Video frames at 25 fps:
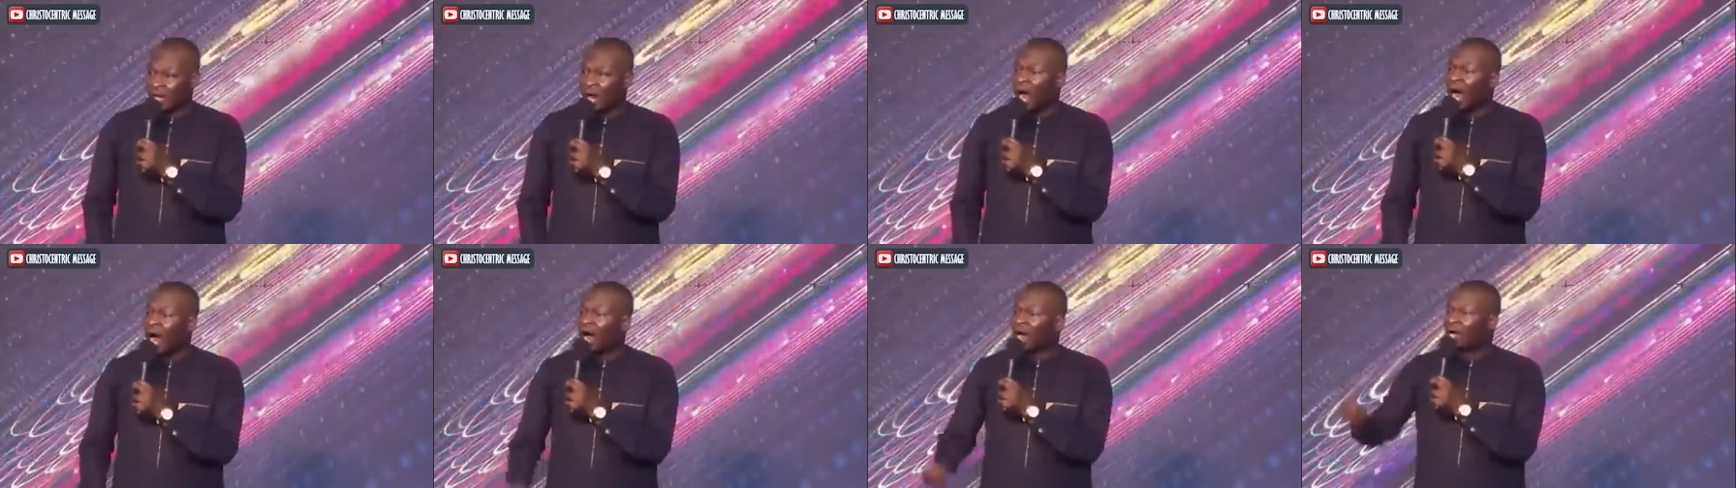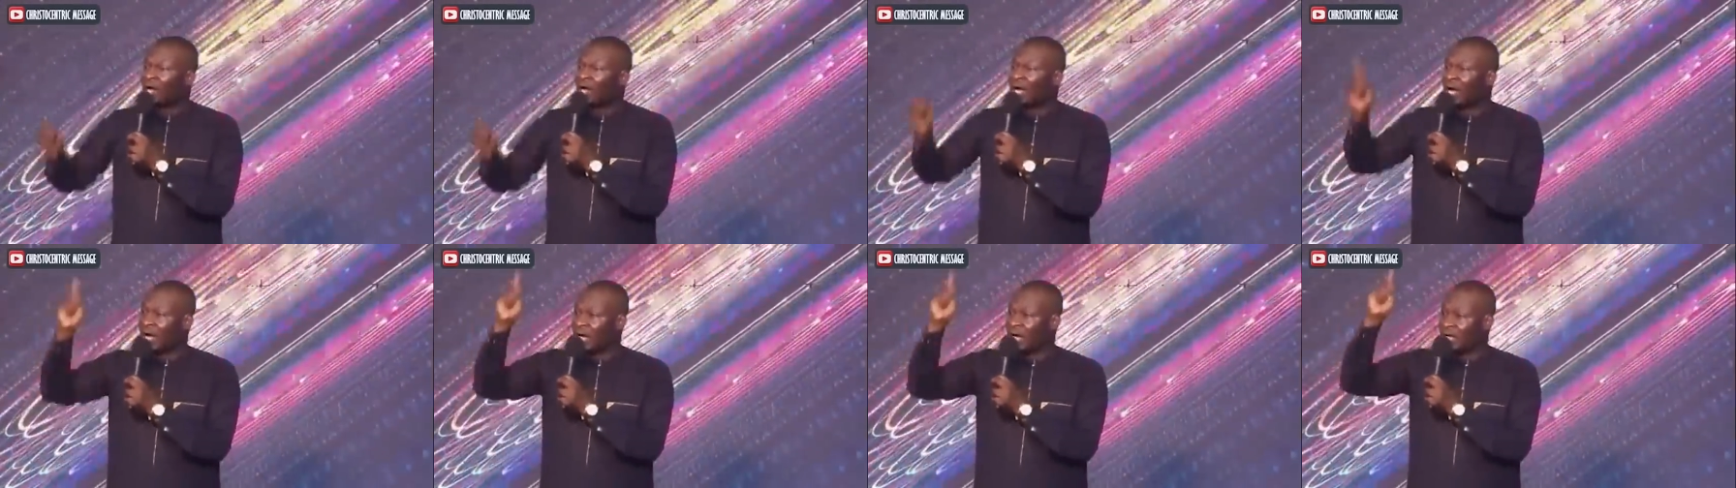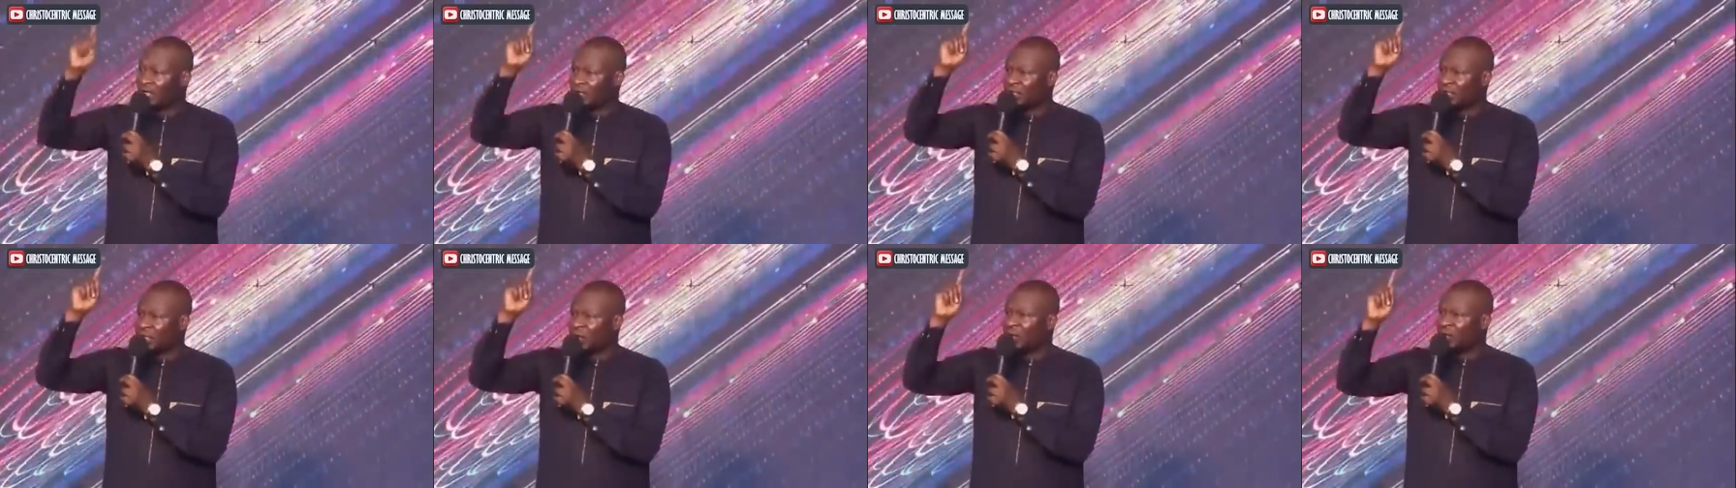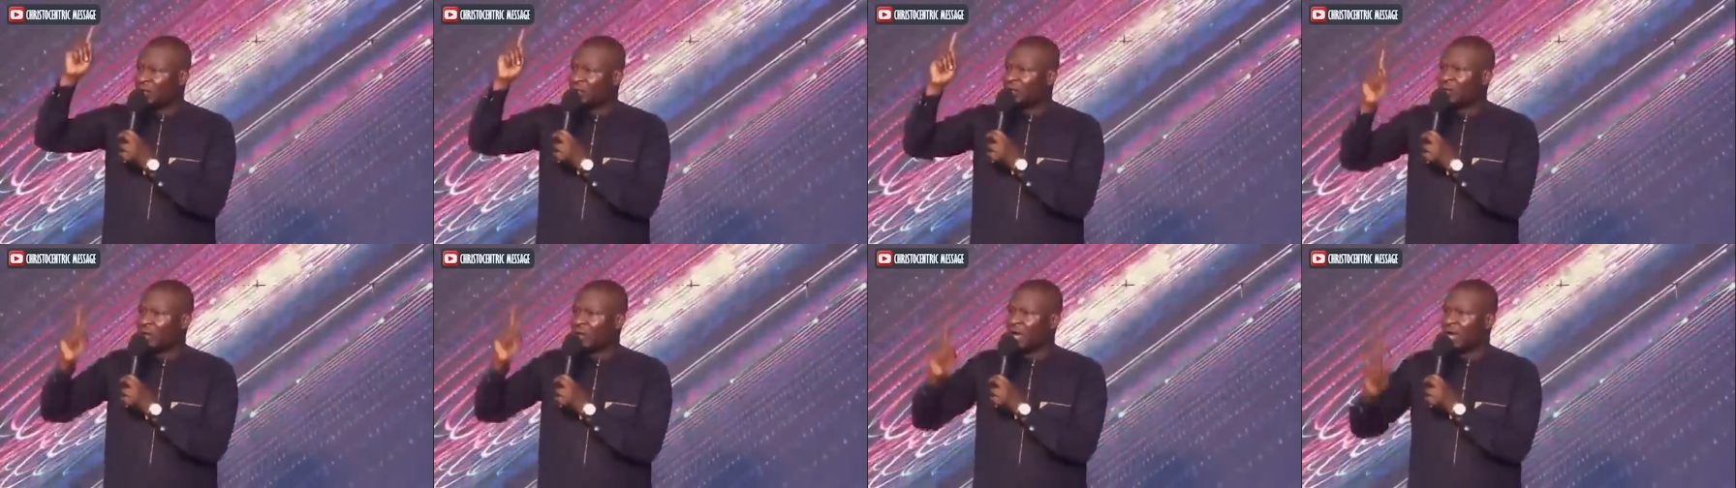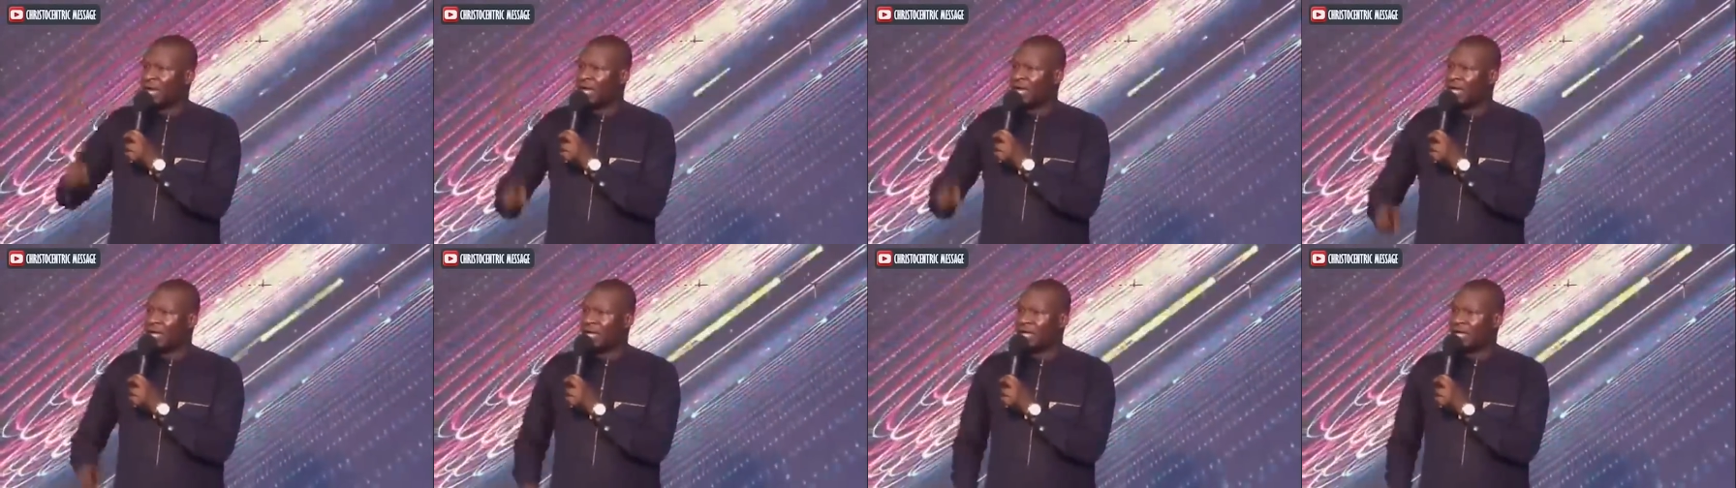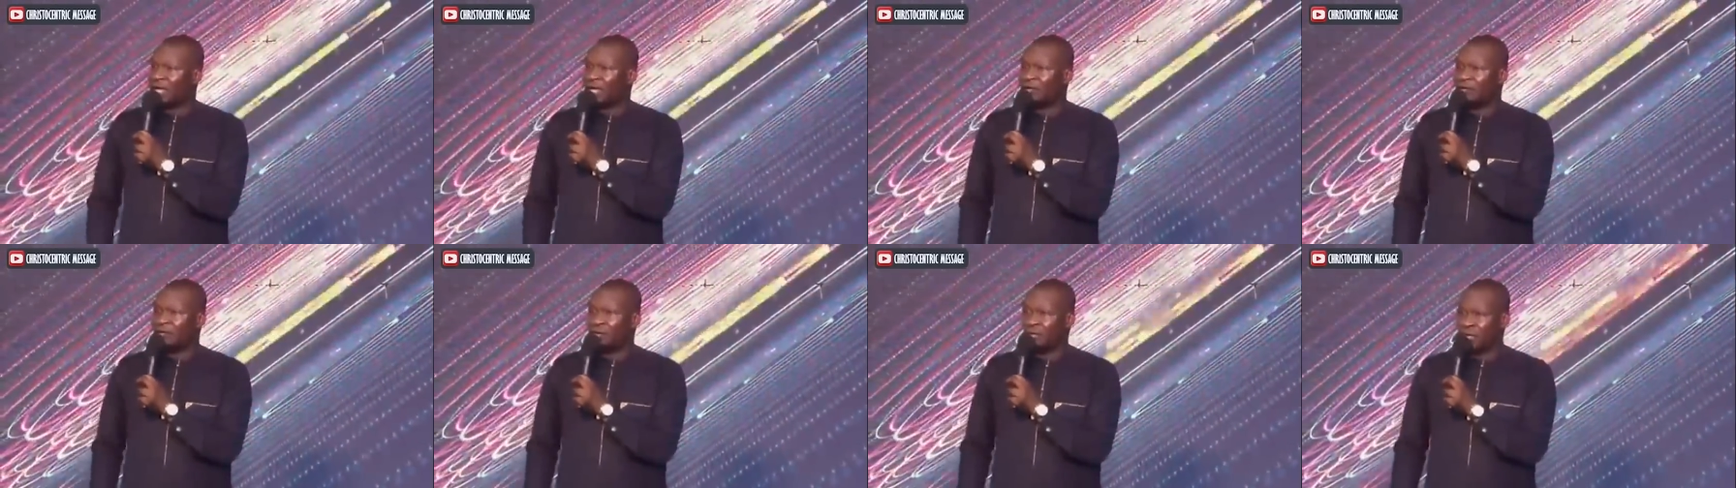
conquered the grave